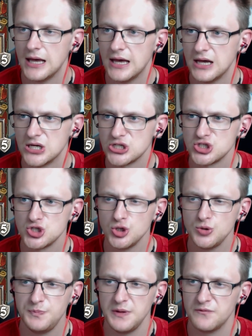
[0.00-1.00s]

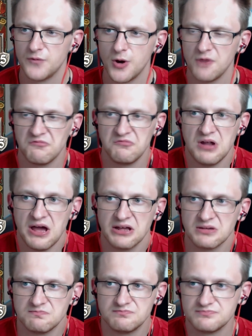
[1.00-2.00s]
Should be worth
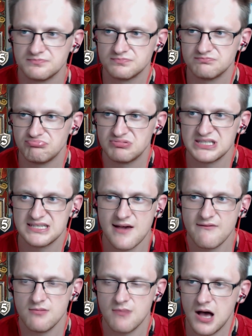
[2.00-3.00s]
like
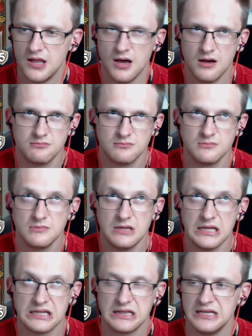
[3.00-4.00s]
7 mana
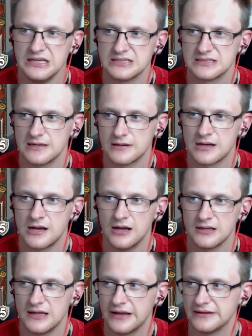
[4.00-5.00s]
at least, a
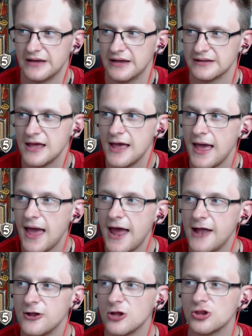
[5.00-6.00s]
card like that.
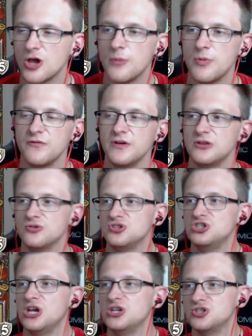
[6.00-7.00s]
And on top of it you
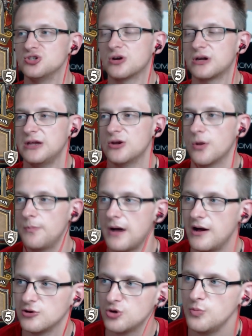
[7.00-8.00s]
change your hero
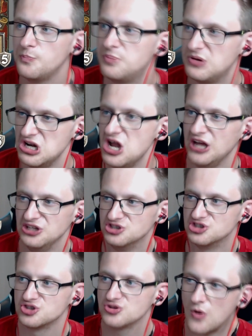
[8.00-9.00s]
power to
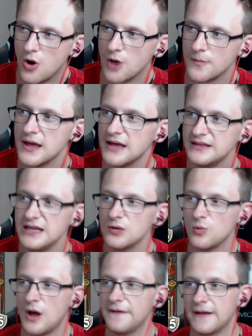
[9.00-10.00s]
Bladestorm, deal
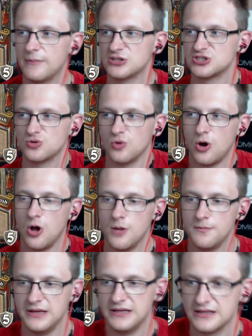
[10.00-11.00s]
1 damage to all
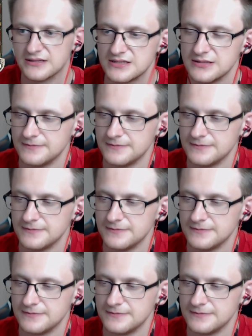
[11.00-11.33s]
minions.